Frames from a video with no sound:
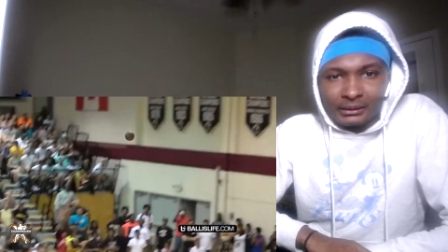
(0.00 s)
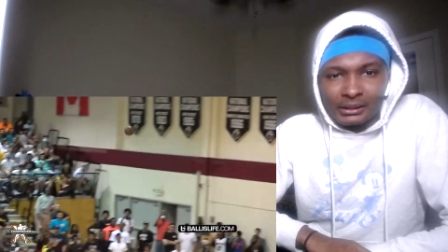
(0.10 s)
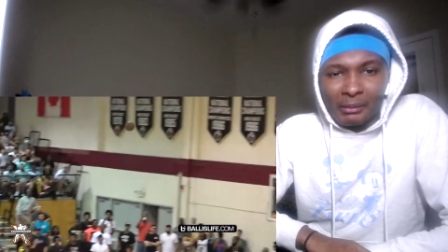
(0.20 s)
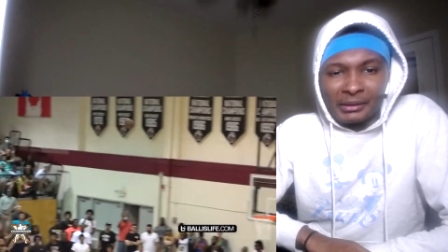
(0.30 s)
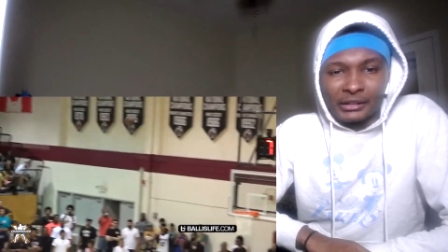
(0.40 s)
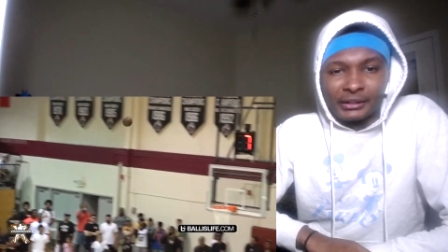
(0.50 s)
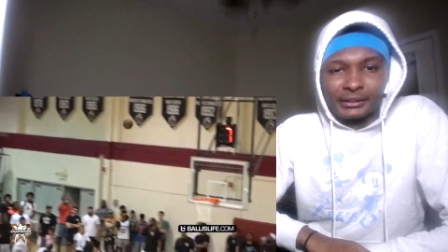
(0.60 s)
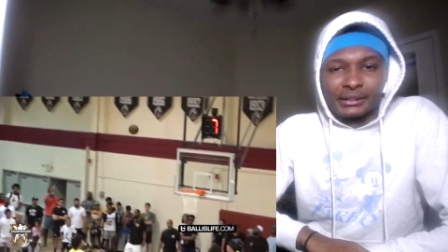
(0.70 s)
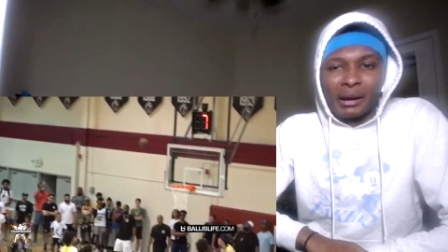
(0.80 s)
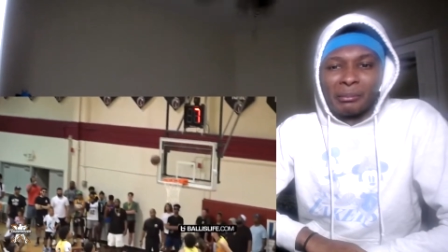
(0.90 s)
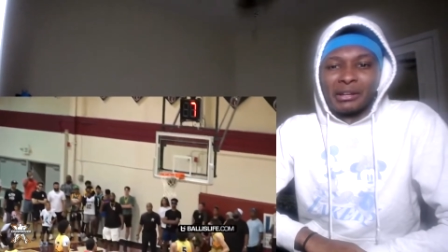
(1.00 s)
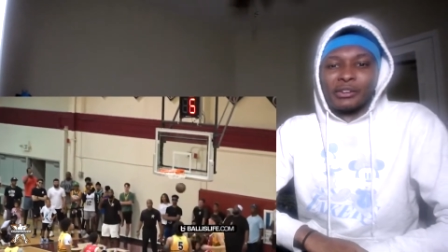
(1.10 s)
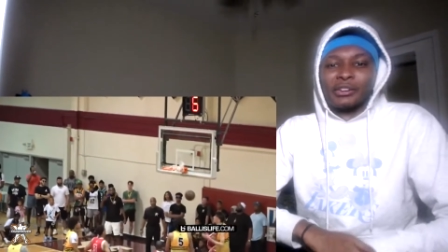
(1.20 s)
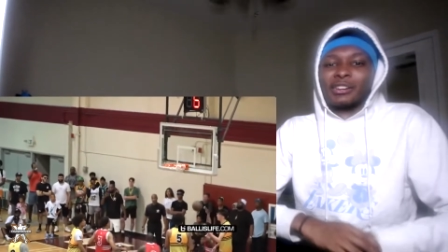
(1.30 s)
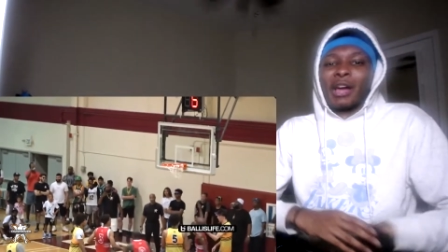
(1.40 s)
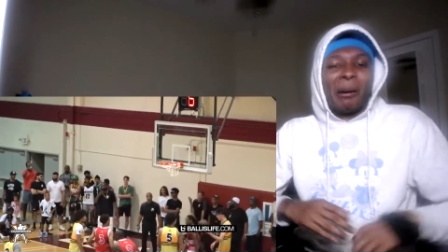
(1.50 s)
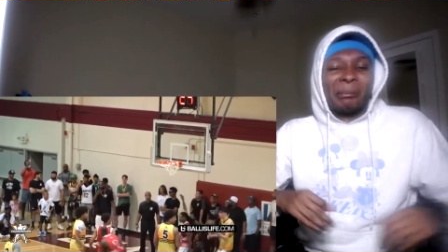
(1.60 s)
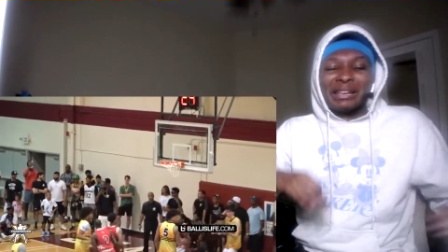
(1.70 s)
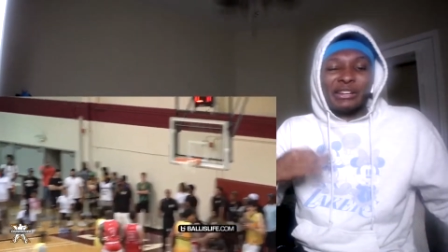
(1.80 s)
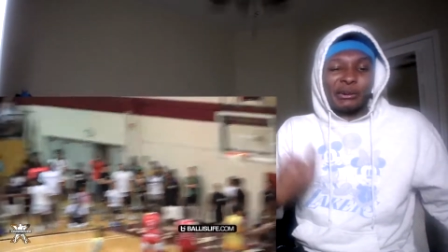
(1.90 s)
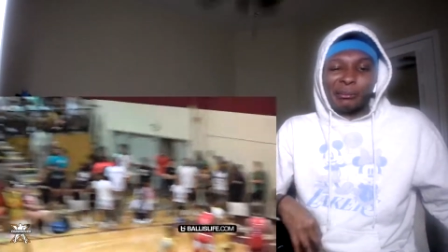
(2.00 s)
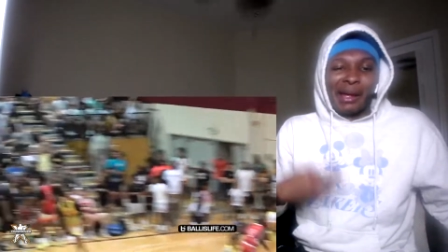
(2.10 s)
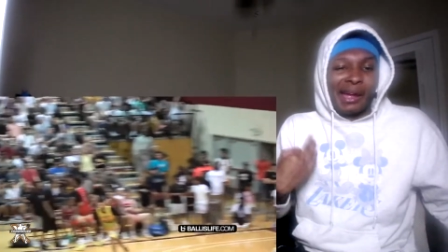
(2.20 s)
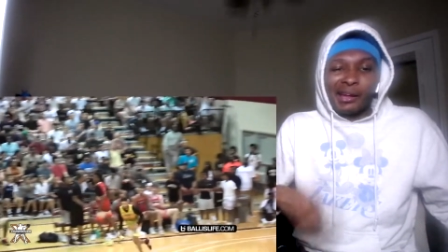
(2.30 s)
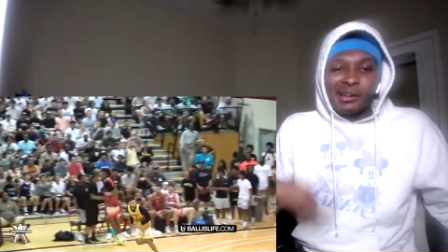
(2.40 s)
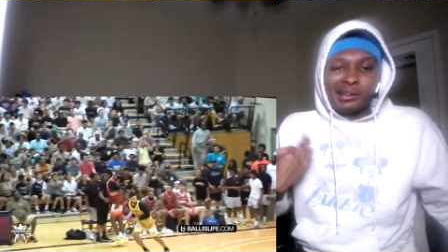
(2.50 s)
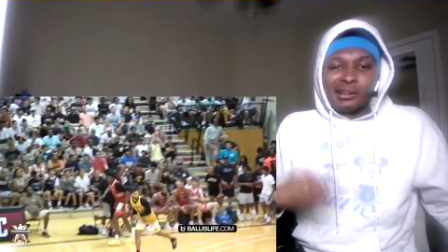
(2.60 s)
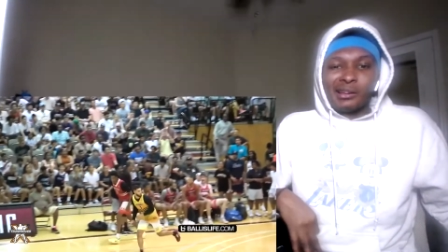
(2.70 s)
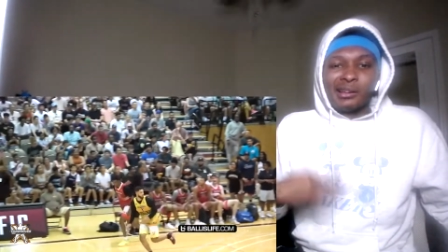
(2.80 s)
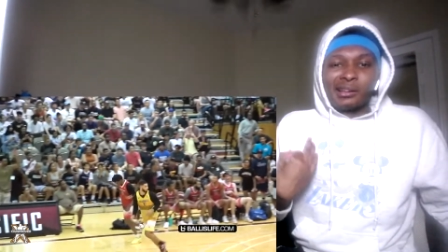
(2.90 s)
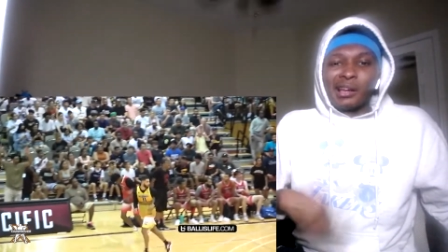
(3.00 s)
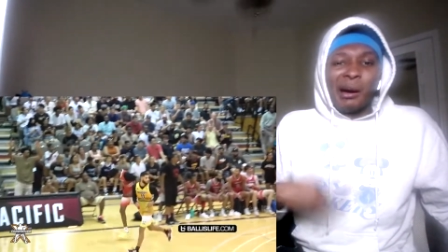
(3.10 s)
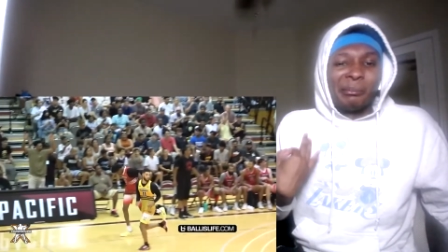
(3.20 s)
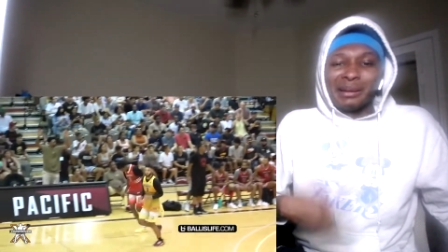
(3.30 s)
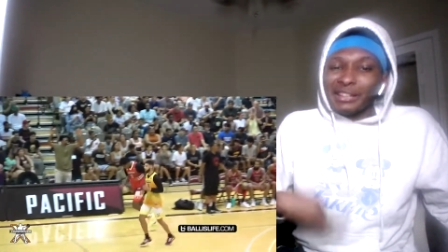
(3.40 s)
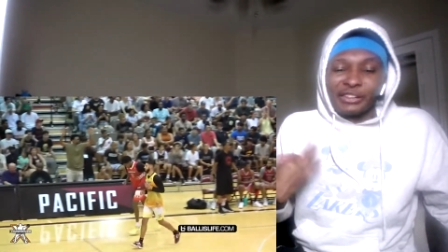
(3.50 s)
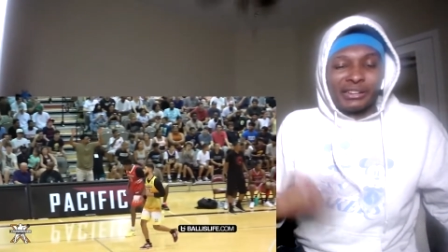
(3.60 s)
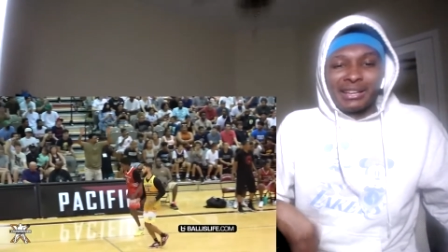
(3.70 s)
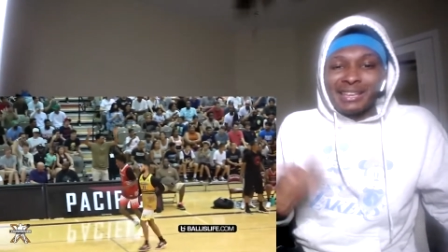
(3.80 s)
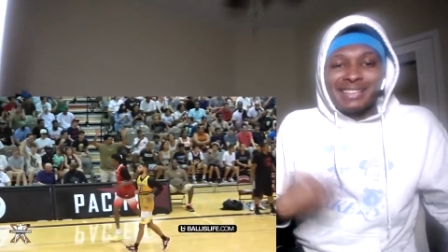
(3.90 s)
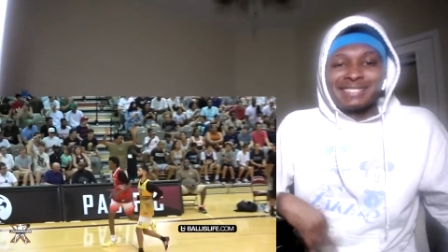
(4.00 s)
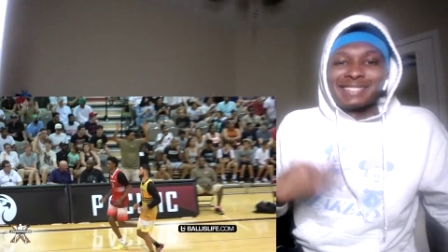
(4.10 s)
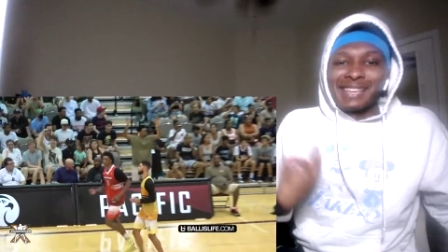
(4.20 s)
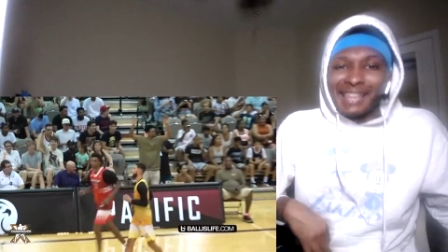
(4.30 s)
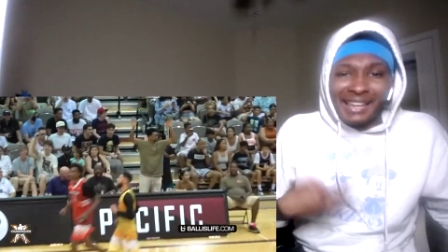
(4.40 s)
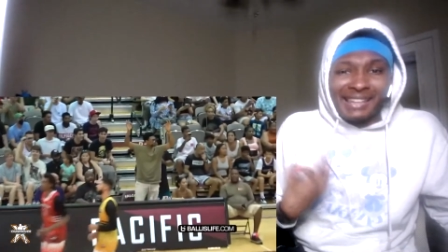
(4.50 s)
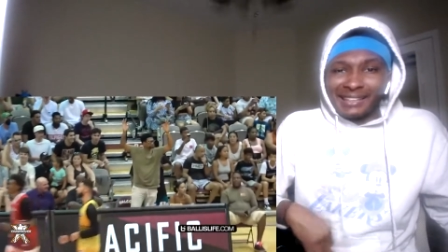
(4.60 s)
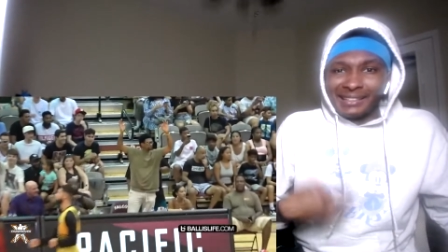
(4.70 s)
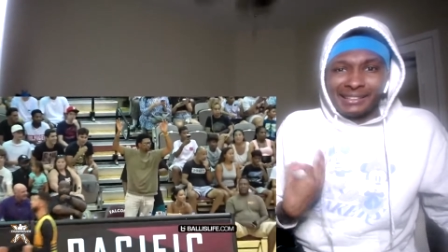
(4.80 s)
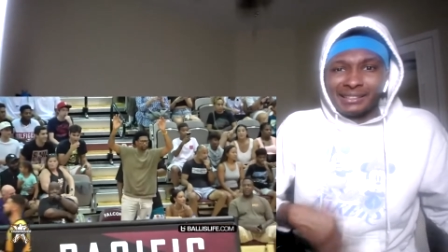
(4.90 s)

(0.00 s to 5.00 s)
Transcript: Come here. Come here. Come here, man. Come here. He is killing.